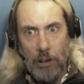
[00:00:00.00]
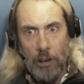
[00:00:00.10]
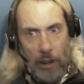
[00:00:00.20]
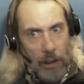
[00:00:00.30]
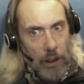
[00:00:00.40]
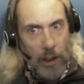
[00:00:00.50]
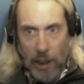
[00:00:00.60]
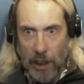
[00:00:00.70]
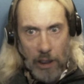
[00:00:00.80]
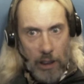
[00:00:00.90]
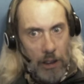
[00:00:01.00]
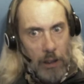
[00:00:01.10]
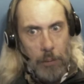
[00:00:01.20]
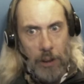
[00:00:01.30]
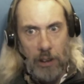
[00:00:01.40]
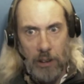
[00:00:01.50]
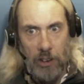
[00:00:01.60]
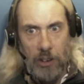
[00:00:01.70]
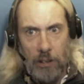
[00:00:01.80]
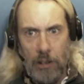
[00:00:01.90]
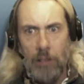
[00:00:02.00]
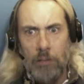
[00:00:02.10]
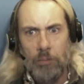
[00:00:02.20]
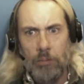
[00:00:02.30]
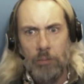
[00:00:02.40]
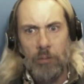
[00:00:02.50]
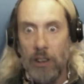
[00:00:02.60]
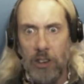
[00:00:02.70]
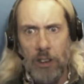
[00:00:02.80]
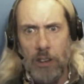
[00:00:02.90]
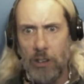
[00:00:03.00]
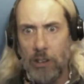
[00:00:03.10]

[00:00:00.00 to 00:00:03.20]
And there are idiot independents. Idiocy